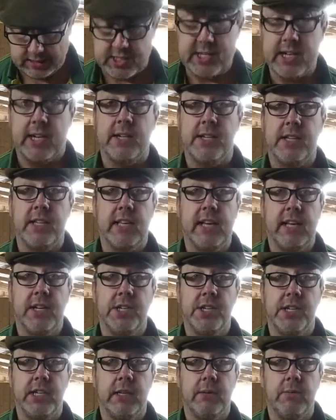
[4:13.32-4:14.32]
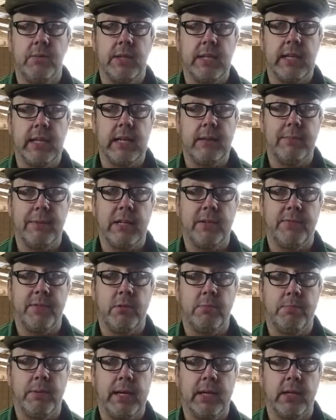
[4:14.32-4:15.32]
started the engine up with the inlet
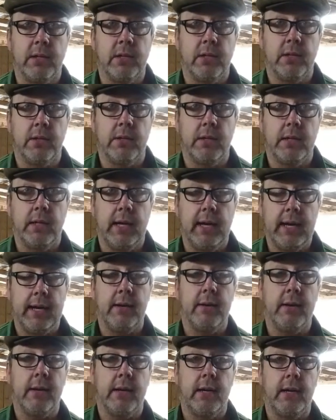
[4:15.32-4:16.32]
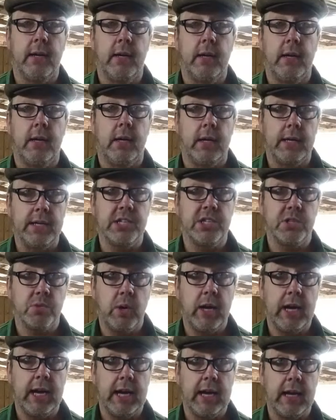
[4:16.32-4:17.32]
manifold back on, and I
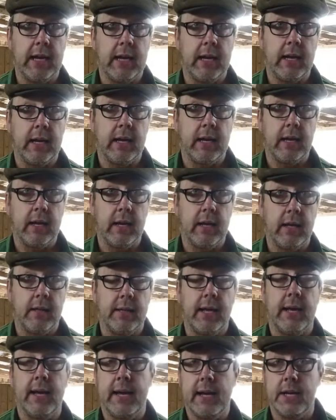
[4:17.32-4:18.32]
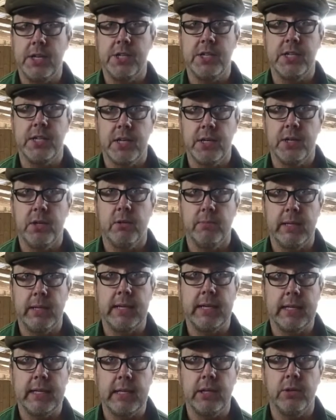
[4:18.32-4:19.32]
swear that engine did not
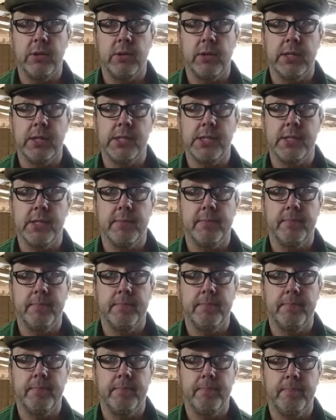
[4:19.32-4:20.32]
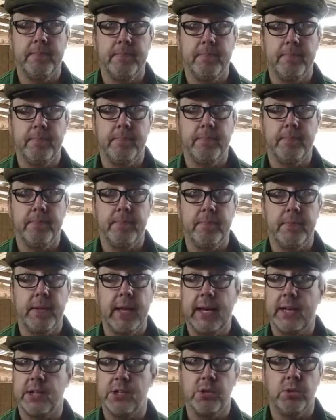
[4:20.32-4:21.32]
make any noise
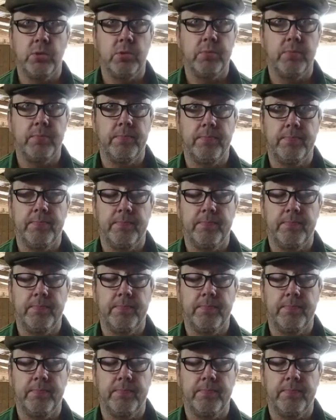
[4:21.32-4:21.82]
at all.